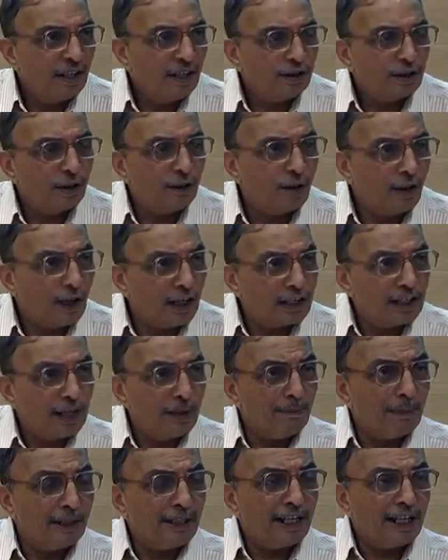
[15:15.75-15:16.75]
So, for
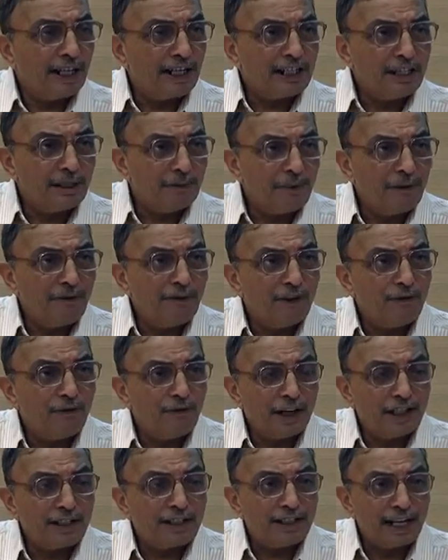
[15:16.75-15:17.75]
example, the recipe will
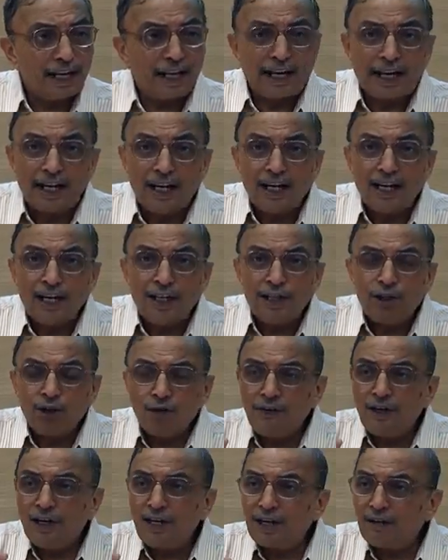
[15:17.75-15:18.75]
first say
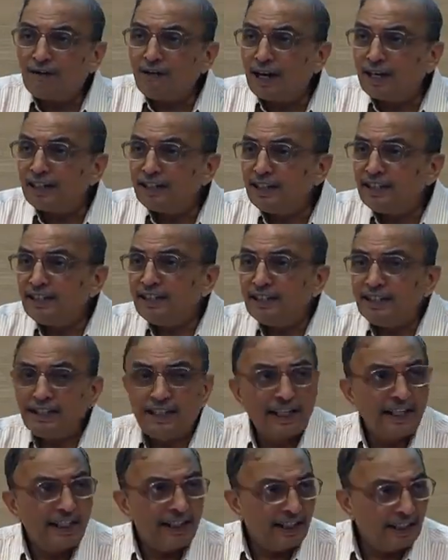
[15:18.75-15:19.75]
you will require these
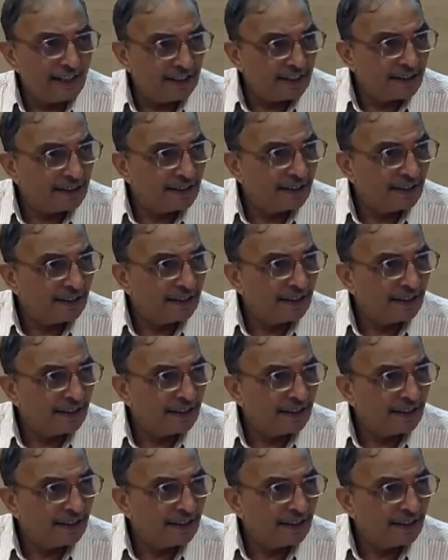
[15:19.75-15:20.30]
ingredients.